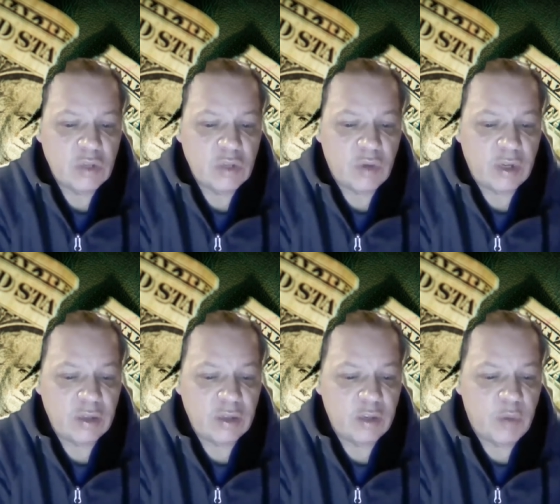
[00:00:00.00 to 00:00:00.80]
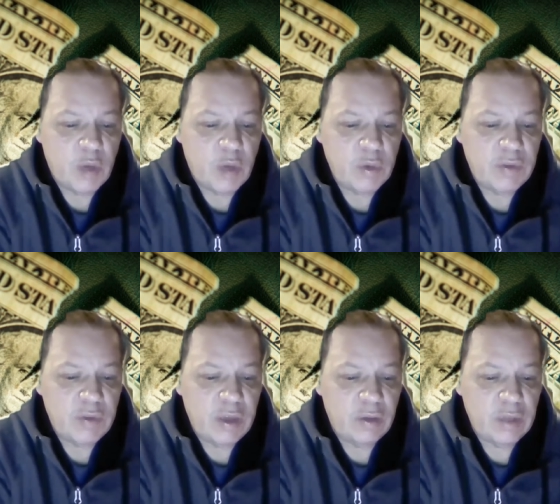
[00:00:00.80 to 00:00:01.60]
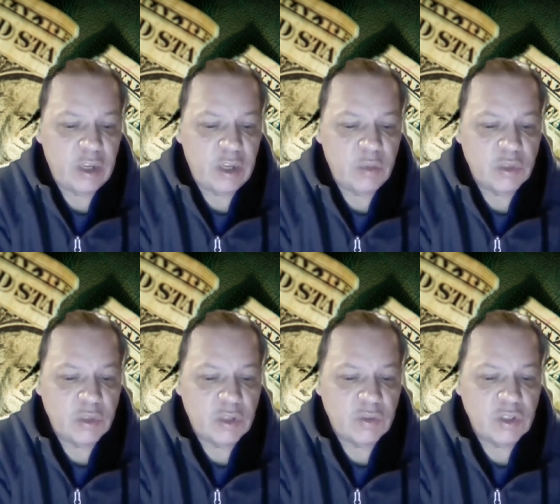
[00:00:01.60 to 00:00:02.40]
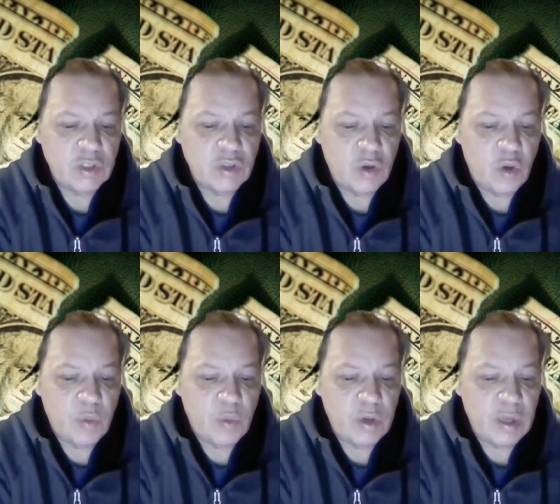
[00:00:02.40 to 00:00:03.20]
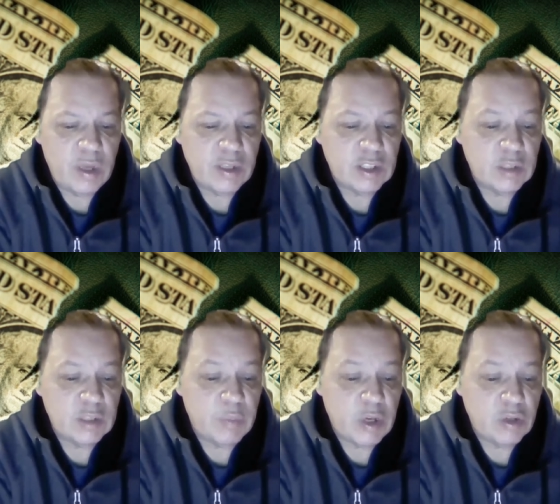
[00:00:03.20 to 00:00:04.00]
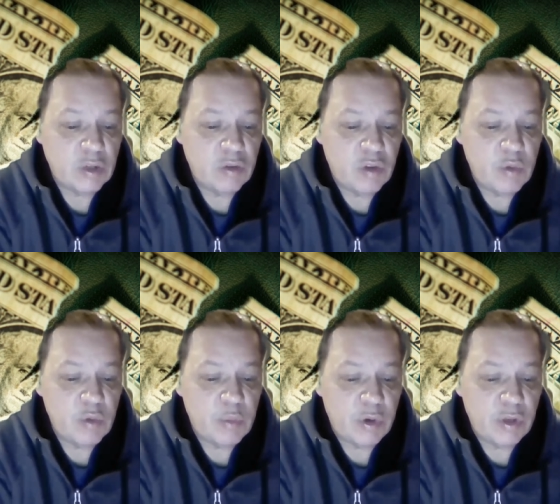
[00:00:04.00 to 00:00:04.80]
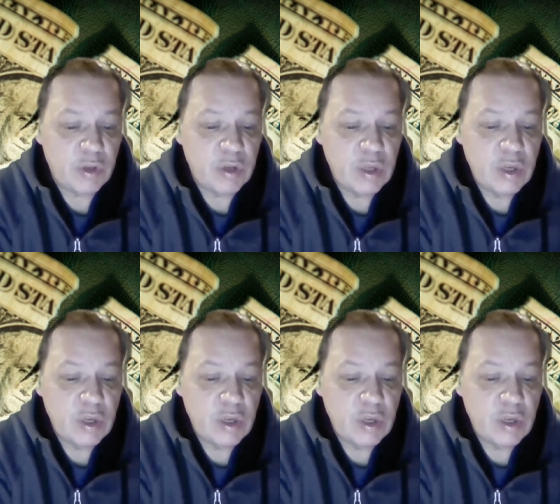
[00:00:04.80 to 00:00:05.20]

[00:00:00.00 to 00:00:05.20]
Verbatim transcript: directed the Department of Health and Human Services to open a special enrollment period